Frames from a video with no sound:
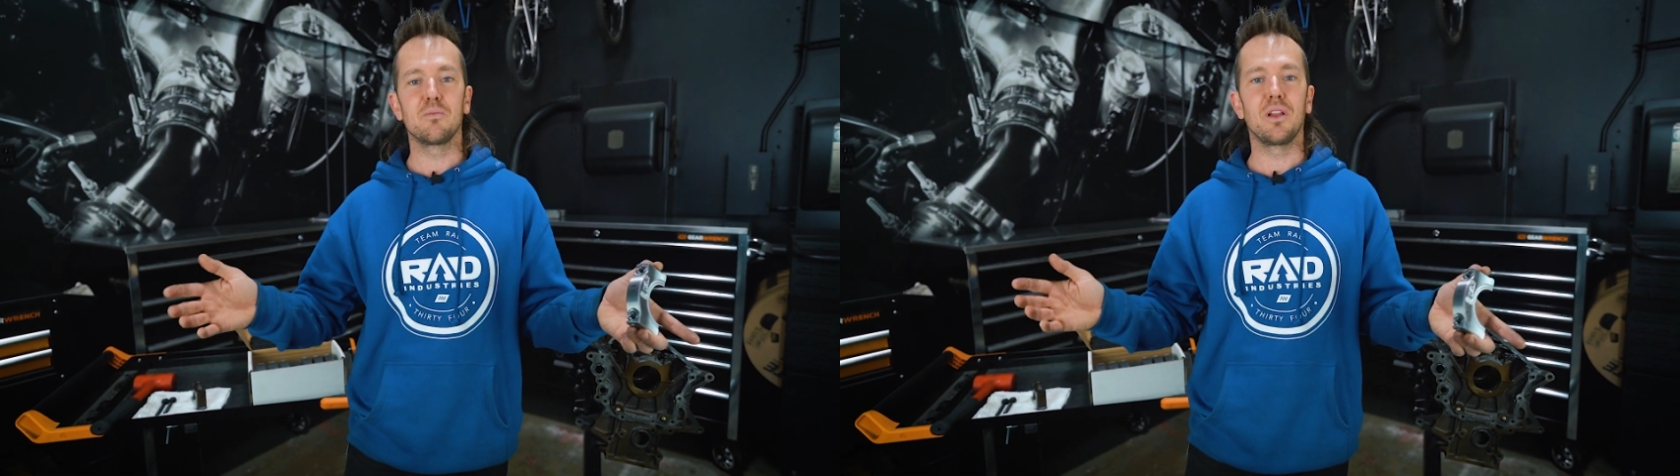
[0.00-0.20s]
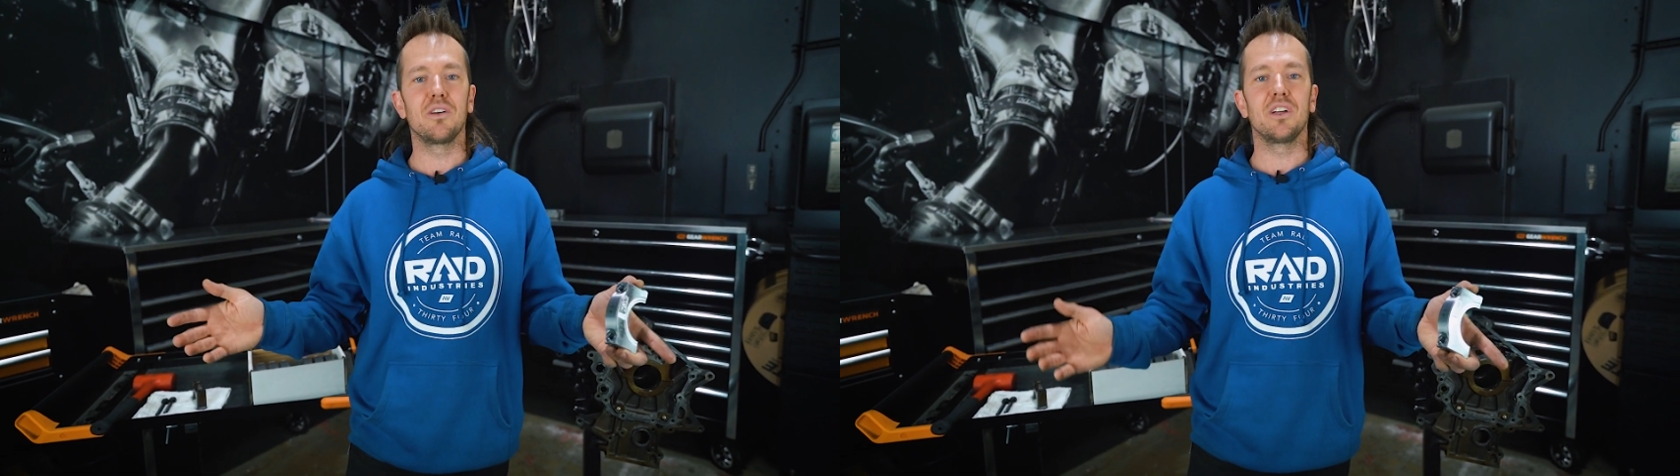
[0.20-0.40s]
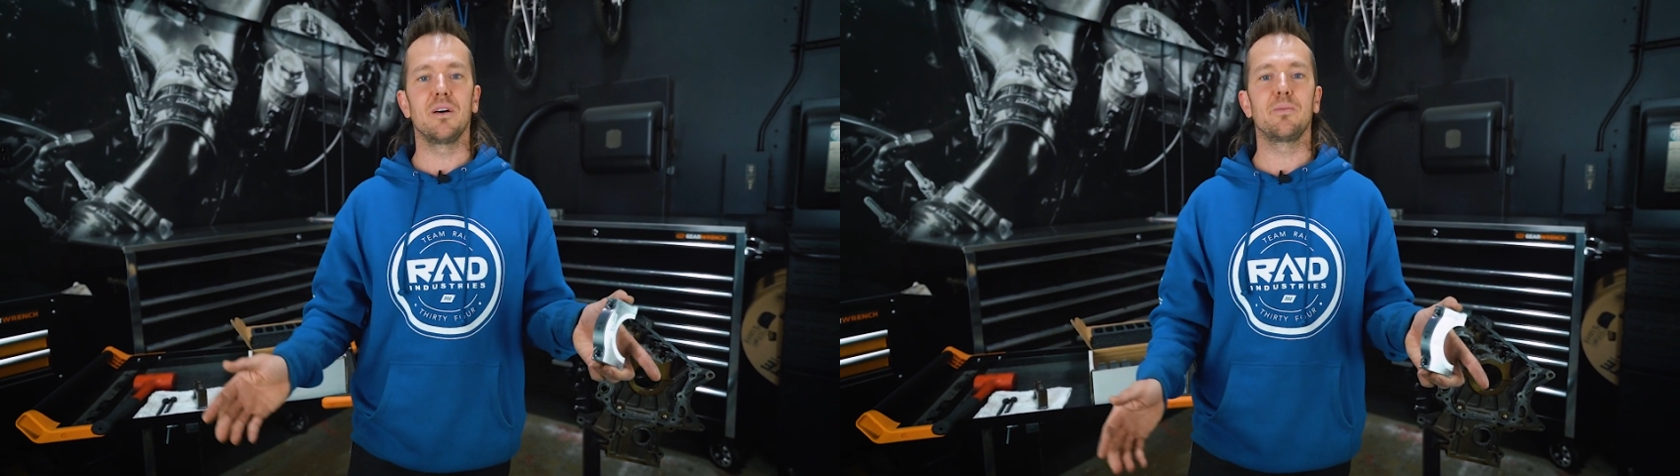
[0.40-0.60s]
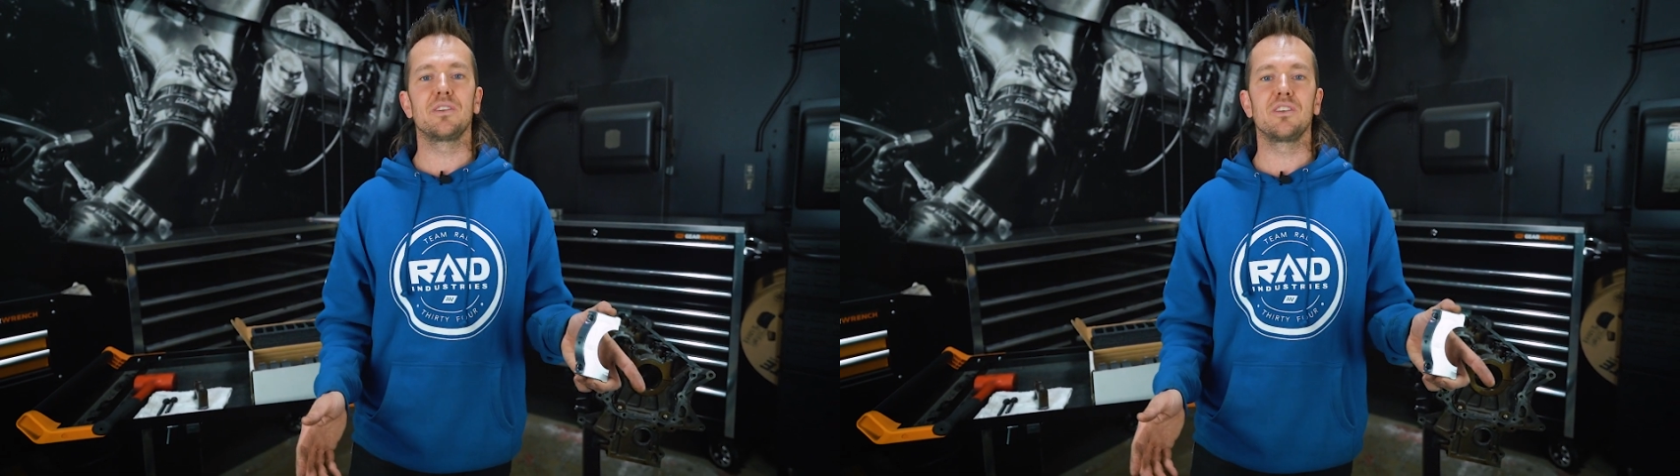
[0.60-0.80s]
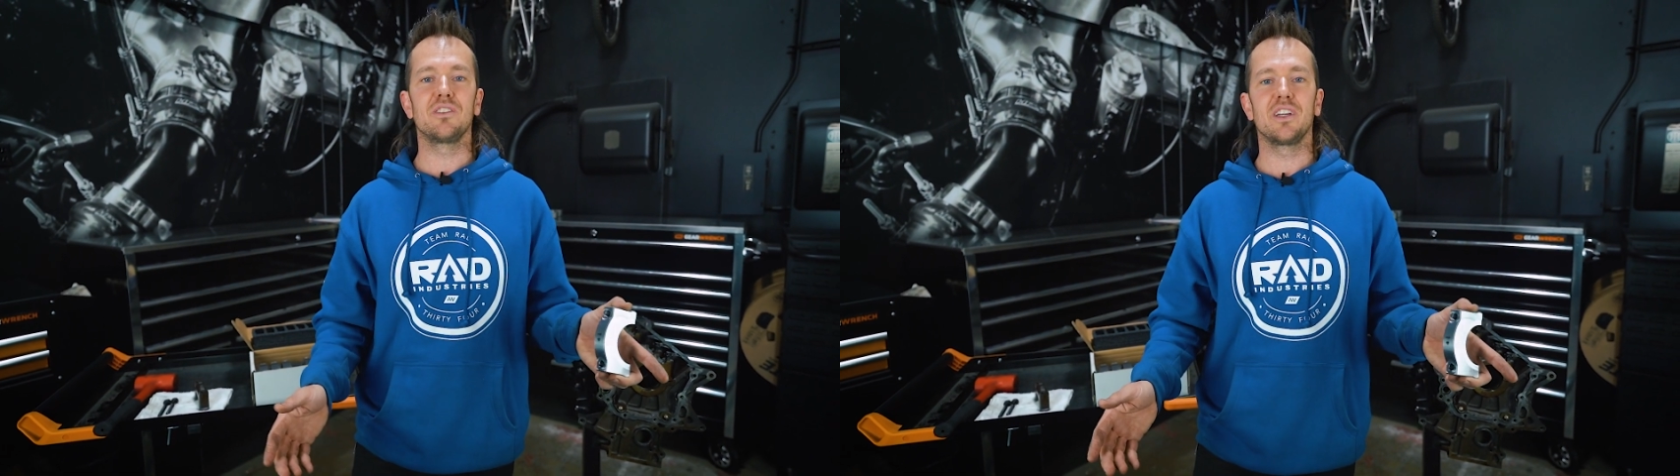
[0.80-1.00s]
blown up a
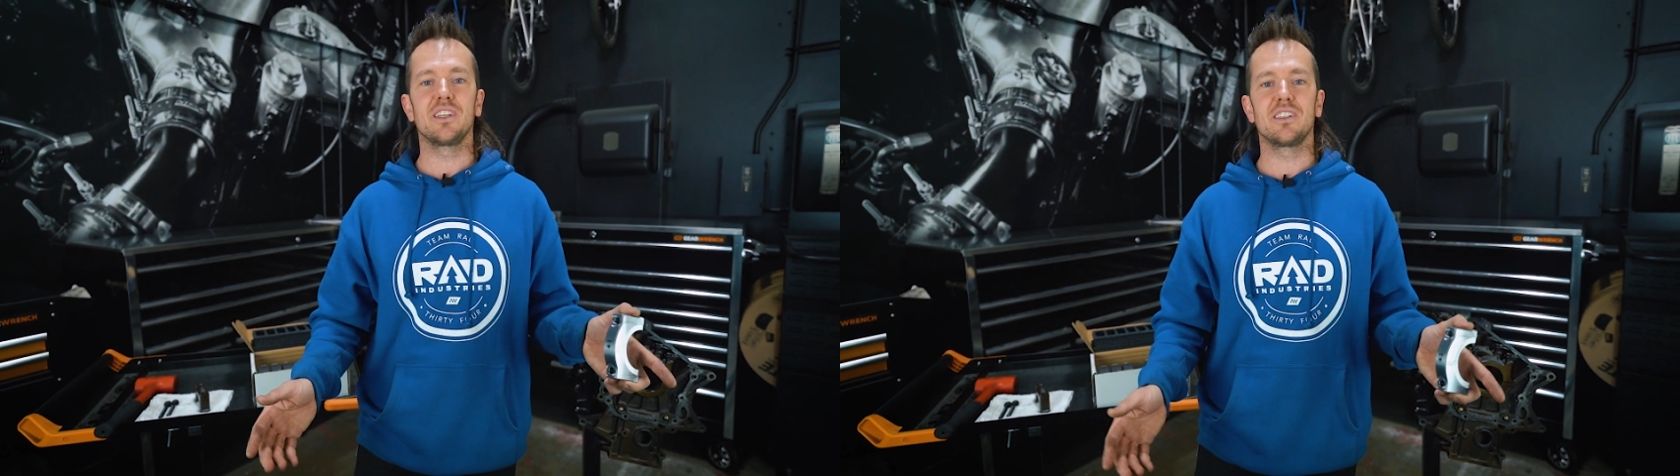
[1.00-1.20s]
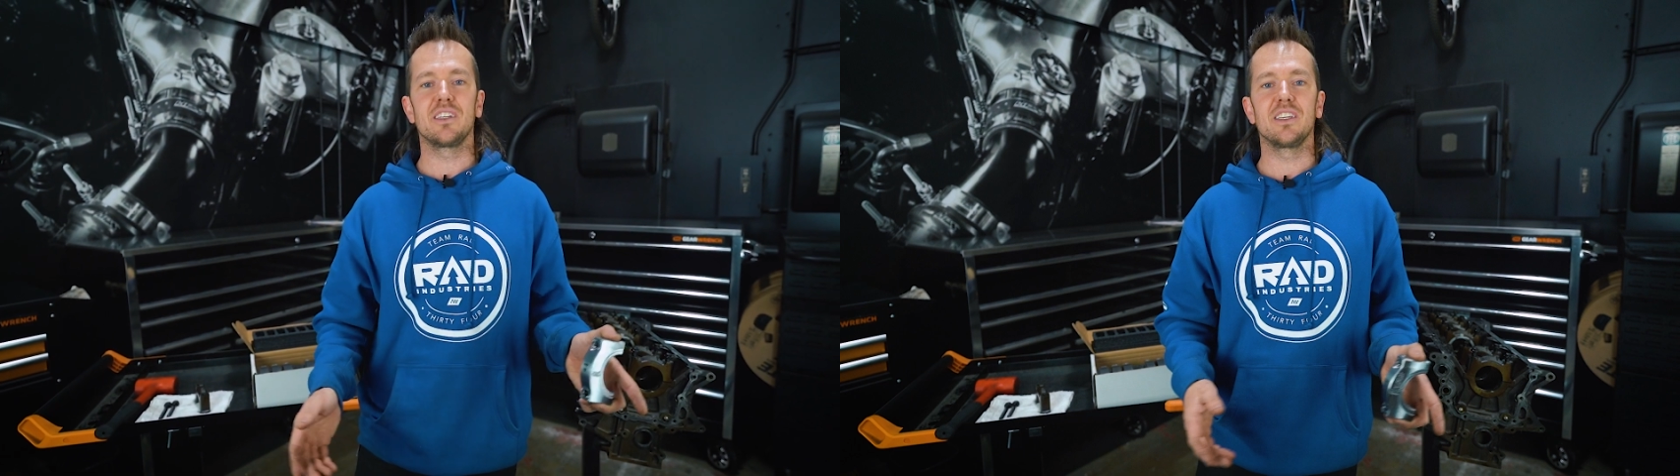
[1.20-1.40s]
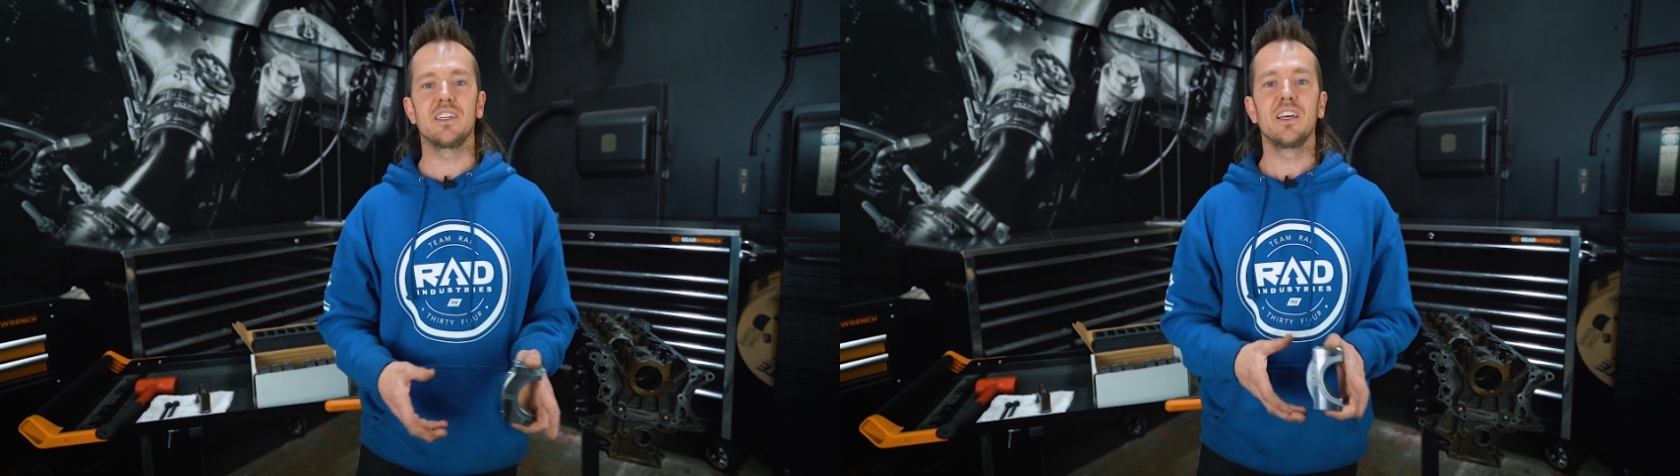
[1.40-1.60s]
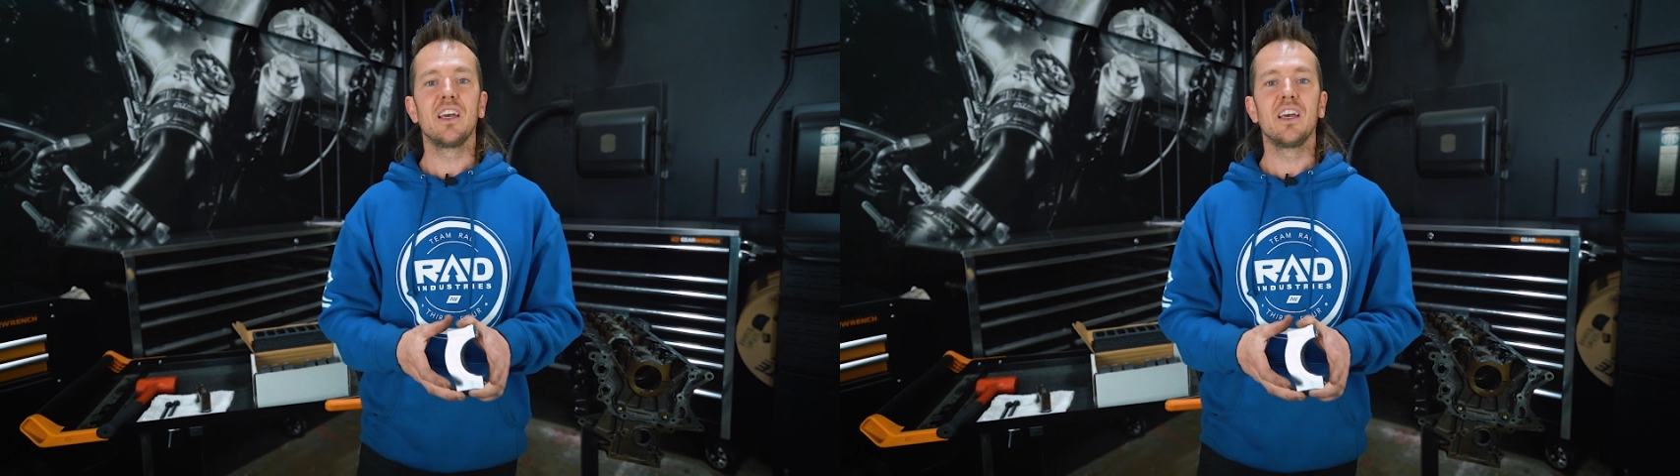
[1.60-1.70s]
2JZ,